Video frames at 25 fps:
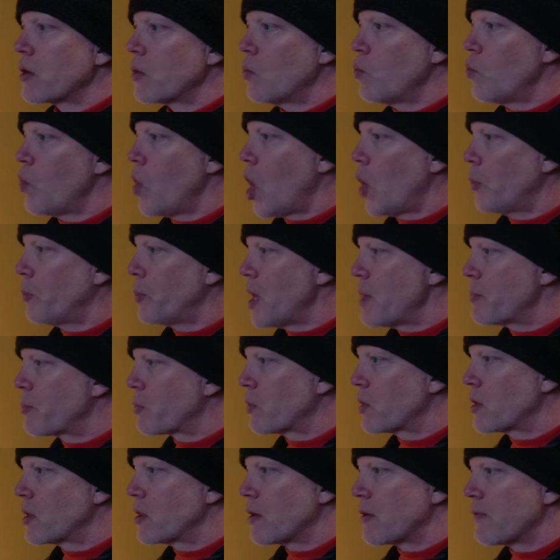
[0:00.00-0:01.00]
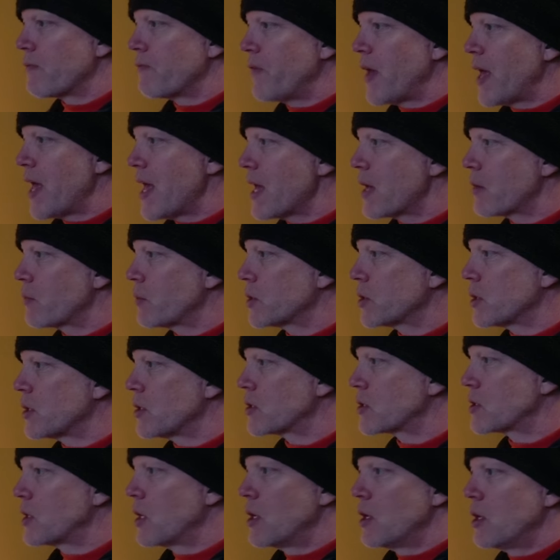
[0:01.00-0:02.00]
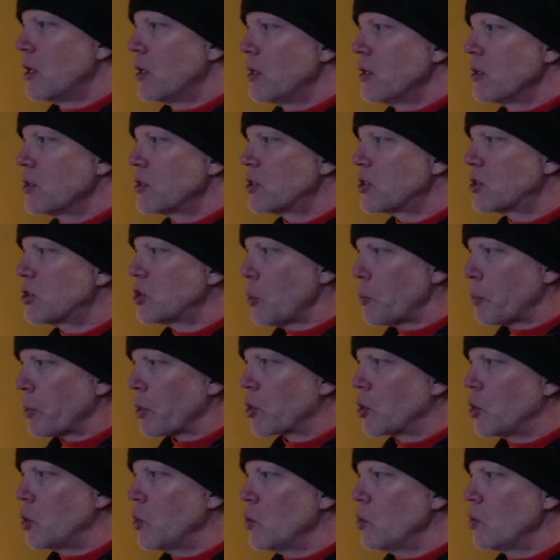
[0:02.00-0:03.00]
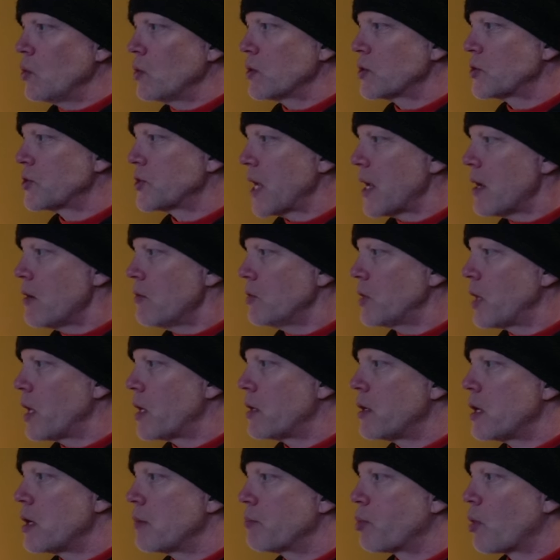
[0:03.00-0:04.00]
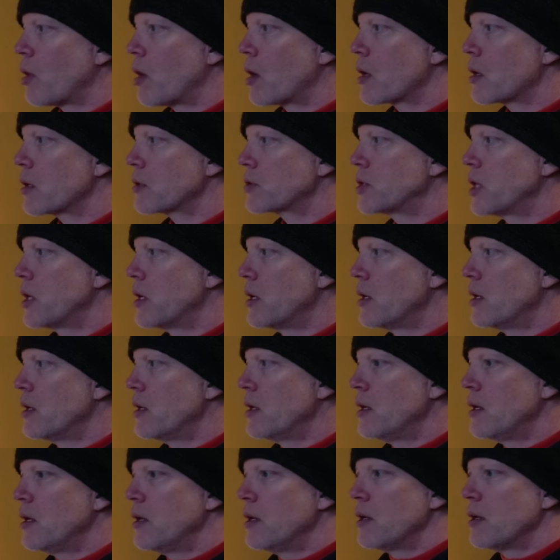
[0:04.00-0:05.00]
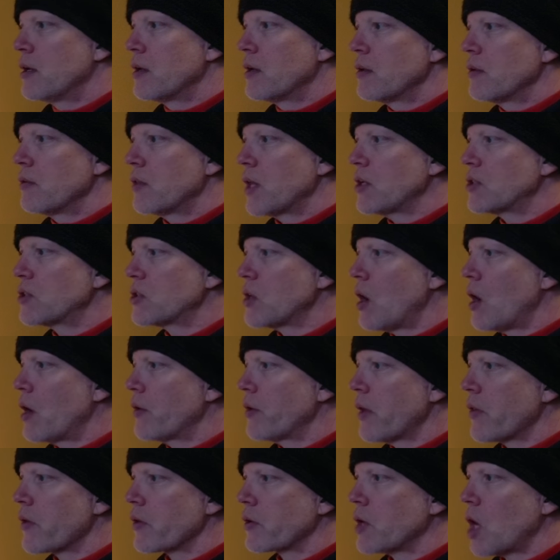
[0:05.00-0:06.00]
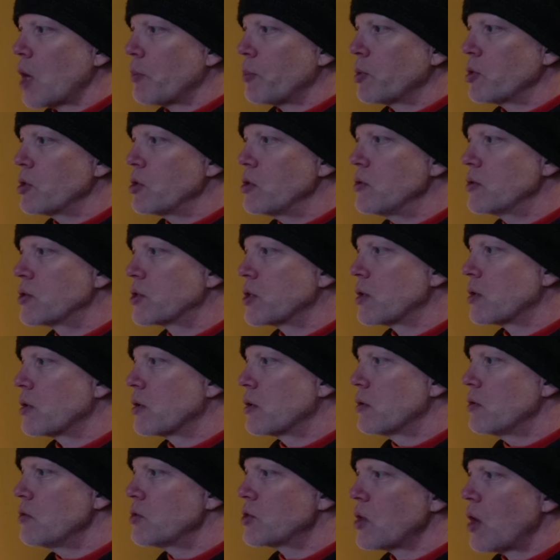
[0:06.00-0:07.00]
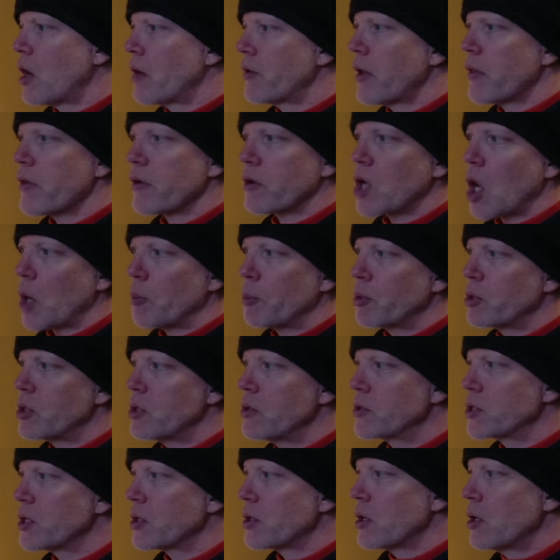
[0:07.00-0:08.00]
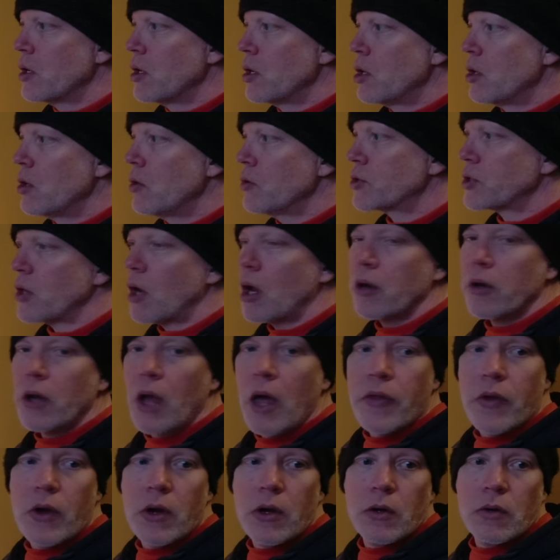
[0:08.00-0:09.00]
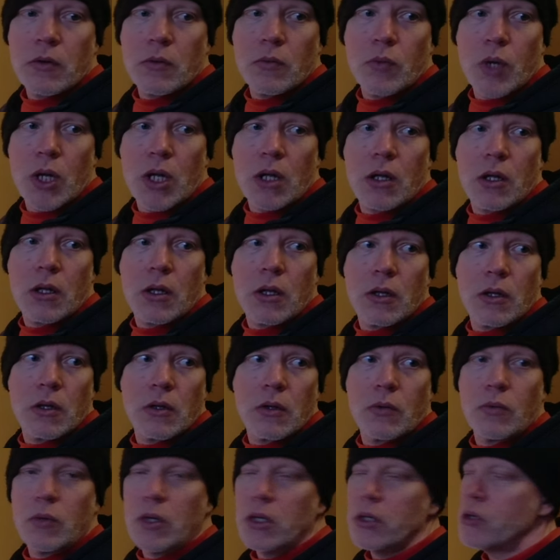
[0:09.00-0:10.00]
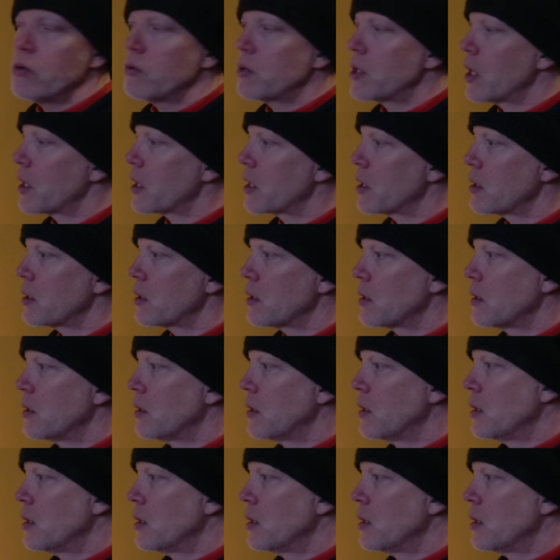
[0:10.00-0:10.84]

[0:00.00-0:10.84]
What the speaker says: are wallpapering their van with this super cool sound deadening product. They saw another couple use it, who saw another couple use it, who saw another, well, you get it.